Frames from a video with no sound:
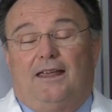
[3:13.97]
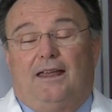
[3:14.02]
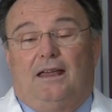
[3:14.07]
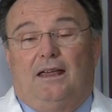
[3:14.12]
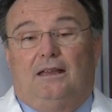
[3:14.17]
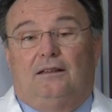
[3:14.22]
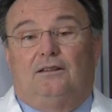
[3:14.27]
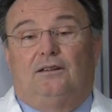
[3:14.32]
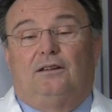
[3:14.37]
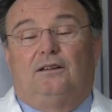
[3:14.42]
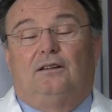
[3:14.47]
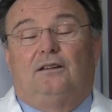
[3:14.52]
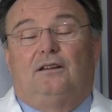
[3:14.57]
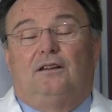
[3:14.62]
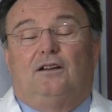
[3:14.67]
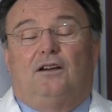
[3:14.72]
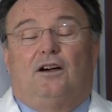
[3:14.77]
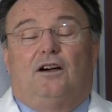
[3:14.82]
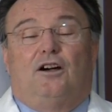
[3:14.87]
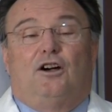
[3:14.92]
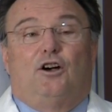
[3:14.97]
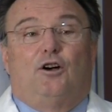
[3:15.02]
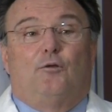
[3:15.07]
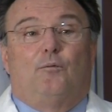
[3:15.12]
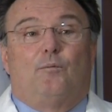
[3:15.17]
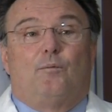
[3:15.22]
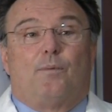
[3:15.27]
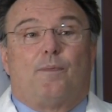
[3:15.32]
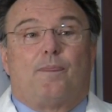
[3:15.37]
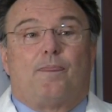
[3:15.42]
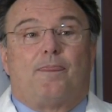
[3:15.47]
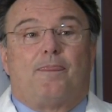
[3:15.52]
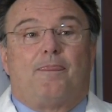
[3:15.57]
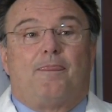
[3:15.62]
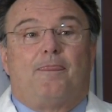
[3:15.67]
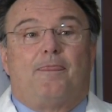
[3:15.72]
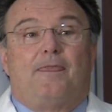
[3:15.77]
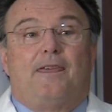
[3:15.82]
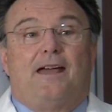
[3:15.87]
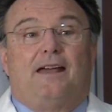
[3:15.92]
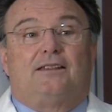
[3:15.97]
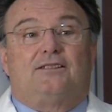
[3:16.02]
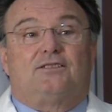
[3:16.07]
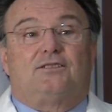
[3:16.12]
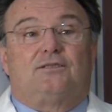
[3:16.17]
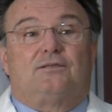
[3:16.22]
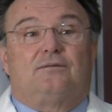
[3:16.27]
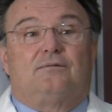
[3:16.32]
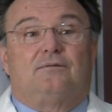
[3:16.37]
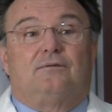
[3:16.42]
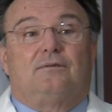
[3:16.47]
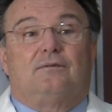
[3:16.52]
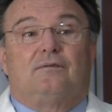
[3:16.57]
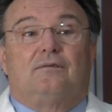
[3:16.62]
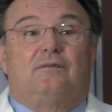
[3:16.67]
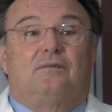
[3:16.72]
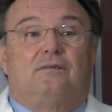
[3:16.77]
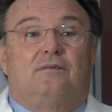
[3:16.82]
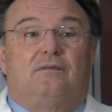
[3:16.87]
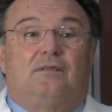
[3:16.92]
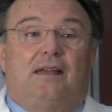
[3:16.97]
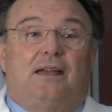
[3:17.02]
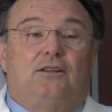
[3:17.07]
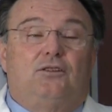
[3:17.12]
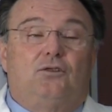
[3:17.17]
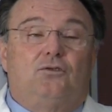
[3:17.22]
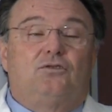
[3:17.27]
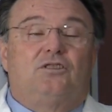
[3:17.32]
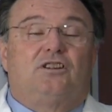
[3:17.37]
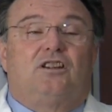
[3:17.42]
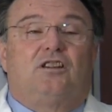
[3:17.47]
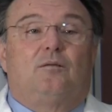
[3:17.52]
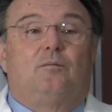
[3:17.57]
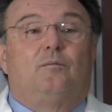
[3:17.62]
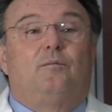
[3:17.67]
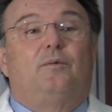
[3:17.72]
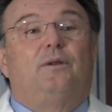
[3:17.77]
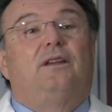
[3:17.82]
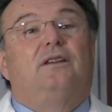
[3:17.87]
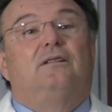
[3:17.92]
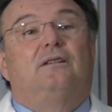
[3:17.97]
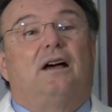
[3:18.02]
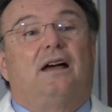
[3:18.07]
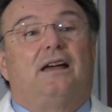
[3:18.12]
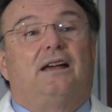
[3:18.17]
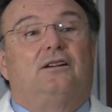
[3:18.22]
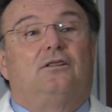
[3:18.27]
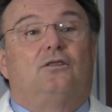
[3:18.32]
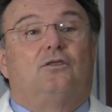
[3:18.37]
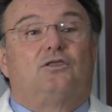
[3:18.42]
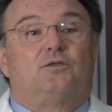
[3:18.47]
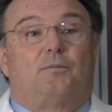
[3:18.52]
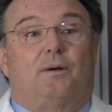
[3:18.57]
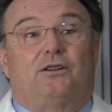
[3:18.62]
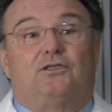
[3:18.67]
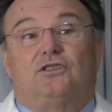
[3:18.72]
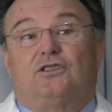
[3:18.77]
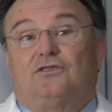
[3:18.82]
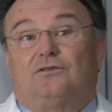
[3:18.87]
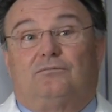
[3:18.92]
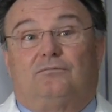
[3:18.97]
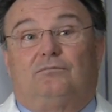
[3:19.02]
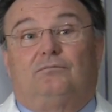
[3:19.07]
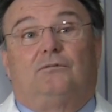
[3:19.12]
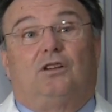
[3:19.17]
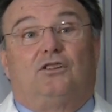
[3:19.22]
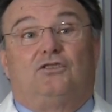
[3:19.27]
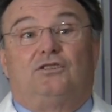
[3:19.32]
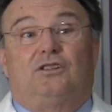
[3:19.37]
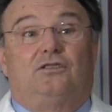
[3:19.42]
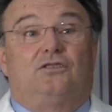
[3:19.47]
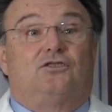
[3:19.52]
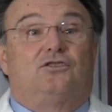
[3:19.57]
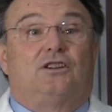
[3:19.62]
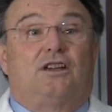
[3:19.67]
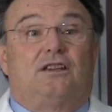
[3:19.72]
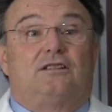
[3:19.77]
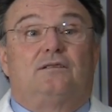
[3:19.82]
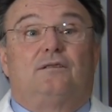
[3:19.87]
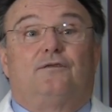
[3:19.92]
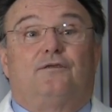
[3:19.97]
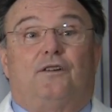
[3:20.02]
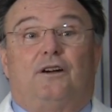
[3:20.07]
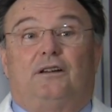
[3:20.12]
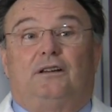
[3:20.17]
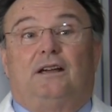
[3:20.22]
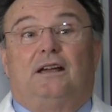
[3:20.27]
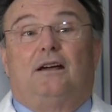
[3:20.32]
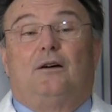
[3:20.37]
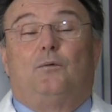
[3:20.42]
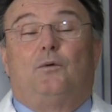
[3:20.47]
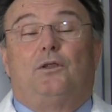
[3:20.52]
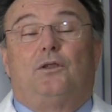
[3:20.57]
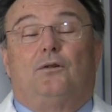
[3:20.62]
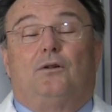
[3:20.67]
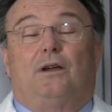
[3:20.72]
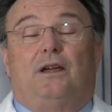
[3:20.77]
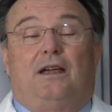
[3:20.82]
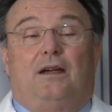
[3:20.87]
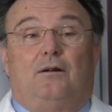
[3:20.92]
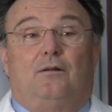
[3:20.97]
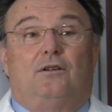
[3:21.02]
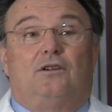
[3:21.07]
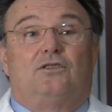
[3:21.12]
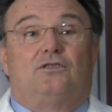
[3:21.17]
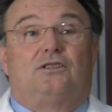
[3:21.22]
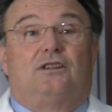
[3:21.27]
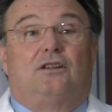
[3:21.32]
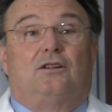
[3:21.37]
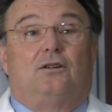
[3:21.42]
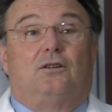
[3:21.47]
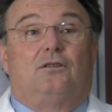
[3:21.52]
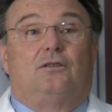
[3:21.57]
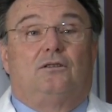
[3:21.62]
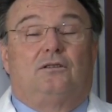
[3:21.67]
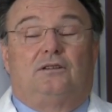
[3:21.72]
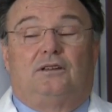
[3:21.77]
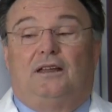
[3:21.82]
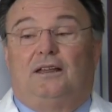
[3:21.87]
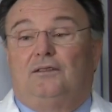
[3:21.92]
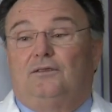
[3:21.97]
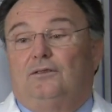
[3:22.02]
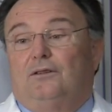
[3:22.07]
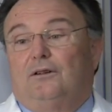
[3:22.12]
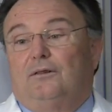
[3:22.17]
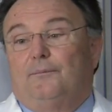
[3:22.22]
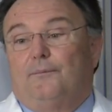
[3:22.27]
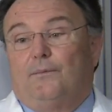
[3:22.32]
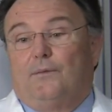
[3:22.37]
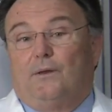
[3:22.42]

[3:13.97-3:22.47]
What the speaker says: And that usually can be diagnosed by just touching the chest and finding out where there are areas that are tender.